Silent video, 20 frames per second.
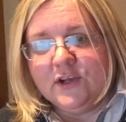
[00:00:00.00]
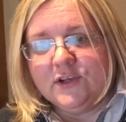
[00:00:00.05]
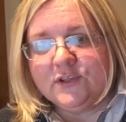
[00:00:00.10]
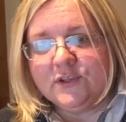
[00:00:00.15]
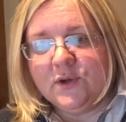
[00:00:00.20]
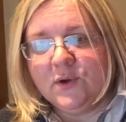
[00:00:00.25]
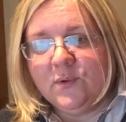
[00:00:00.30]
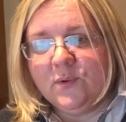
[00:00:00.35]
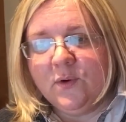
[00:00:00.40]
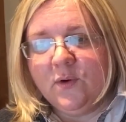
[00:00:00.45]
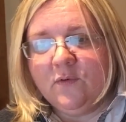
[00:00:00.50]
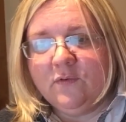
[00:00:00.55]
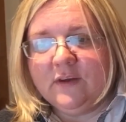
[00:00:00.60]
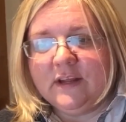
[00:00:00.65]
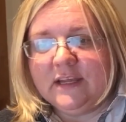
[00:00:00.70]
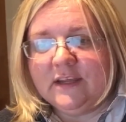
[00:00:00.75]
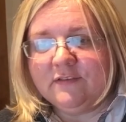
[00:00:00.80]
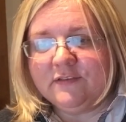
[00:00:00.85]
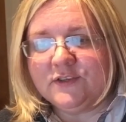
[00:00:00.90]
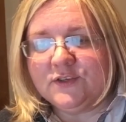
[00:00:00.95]
So
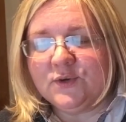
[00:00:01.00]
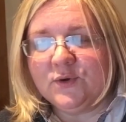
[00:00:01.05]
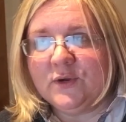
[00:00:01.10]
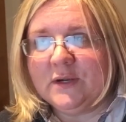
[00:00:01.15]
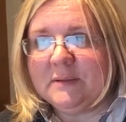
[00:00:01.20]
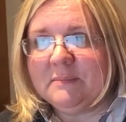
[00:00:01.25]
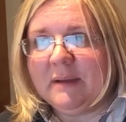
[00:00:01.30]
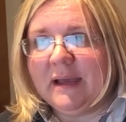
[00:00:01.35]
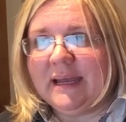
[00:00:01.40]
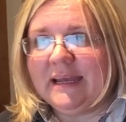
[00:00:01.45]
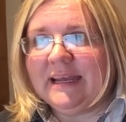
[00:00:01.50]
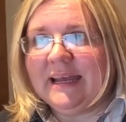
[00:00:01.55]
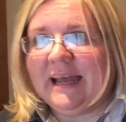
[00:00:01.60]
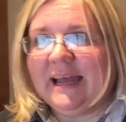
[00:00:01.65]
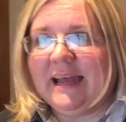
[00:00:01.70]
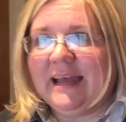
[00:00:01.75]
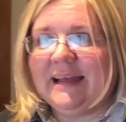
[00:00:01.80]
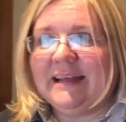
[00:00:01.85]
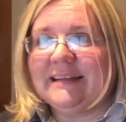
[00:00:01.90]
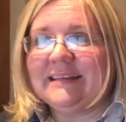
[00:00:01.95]
hopefully you've enjoyed
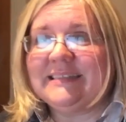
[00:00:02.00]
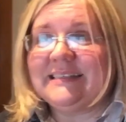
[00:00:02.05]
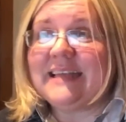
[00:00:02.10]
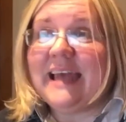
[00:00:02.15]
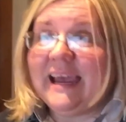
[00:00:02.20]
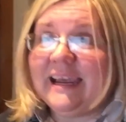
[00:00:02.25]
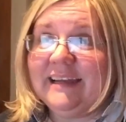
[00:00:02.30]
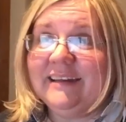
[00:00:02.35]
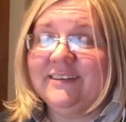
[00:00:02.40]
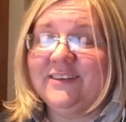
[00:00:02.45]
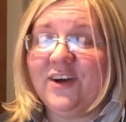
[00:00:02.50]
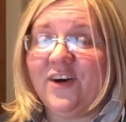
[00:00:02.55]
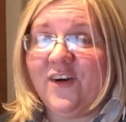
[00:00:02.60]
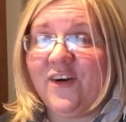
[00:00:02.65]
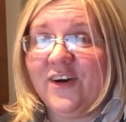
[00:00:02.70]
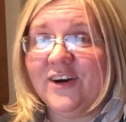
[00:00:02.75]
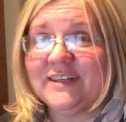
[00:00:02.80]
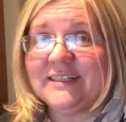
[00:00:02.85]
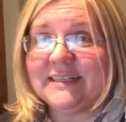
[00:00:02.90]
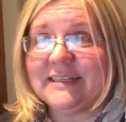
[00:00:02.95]
my second
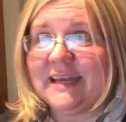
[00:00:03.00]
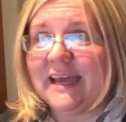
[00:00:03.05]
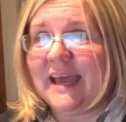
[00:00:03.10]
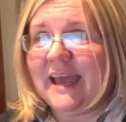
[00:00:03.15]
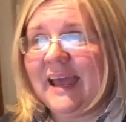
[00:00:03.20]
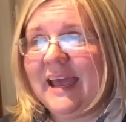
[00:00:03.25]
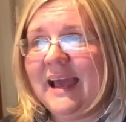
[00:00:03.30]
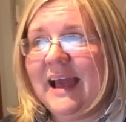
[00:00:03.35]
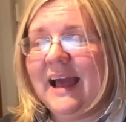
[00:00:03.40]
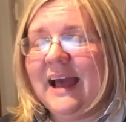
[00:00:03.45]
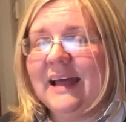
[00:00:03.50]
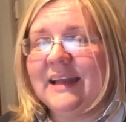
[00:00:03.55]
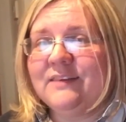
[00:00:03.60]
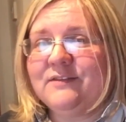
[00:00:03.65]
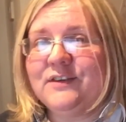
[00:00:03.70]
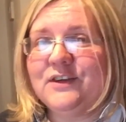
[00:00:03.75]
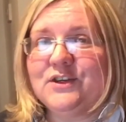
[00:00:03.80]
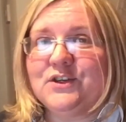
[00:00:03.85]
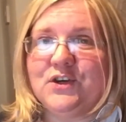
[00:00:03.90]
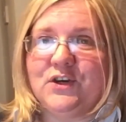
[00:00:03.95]
hour today, and
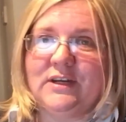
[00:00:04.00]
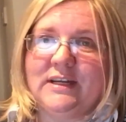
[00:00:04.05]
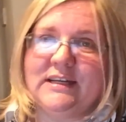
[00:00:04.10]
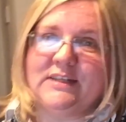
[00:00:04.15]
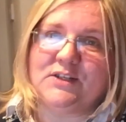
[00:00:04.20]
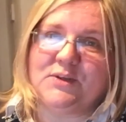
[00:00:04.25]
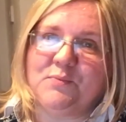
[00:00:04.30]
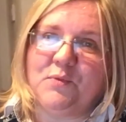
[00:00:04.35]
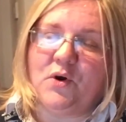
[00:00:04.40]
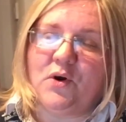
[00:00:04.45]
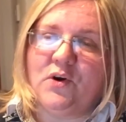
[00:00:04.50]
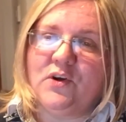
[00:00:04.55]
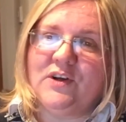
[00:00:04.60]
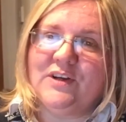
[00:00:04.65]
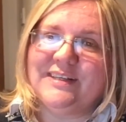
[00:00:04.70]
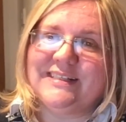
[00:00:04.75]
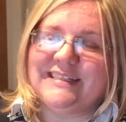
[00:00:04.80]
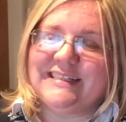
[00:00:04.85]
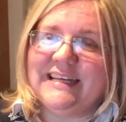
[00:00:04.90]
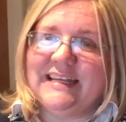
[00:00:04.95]
if you tune in tomorrow,
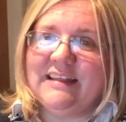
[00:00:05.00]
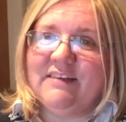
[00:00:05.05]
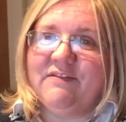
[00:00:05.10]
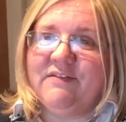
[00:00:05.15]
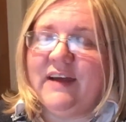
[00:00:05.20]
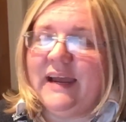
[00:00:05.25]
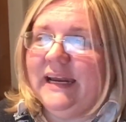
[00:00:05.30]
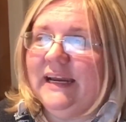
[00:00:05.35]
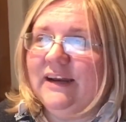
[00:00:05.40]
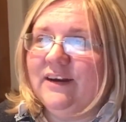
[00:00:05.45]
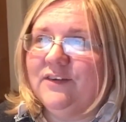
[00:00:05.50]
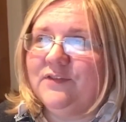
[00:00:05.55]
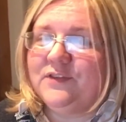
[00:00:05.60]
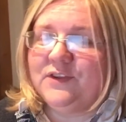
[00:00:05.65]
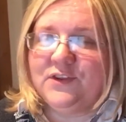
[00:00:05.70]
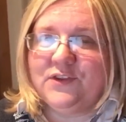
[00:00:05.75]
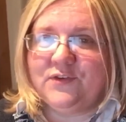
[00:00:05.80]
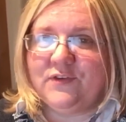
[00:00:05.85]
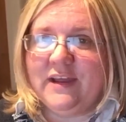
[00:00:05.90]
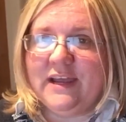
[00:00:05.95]
you'll see the final of
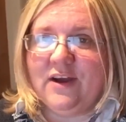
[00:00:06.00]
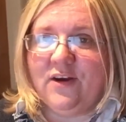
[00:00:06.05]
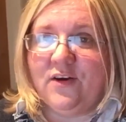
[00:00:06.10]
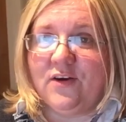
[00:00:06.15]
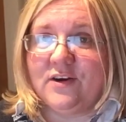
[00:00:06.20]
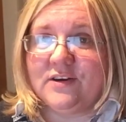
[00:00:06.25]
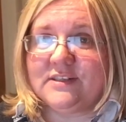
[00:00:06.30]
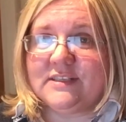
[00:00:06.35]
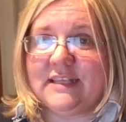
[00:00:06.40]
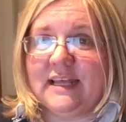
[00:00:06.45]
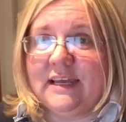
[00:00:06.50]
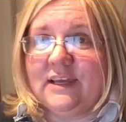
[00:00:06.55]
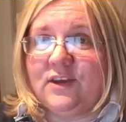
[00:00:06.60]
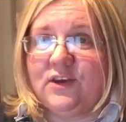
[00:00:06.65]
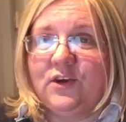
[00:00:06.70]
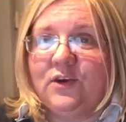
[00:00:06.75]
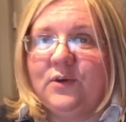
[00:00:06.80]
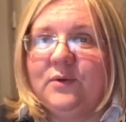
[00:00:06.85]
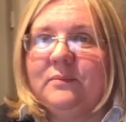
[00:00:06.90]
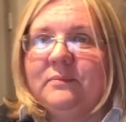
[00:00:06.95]
the 3 hours. Thank
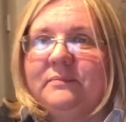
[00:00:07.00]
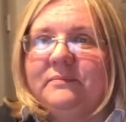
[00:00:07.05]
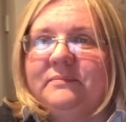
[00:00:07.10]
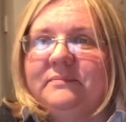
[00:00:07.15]
you.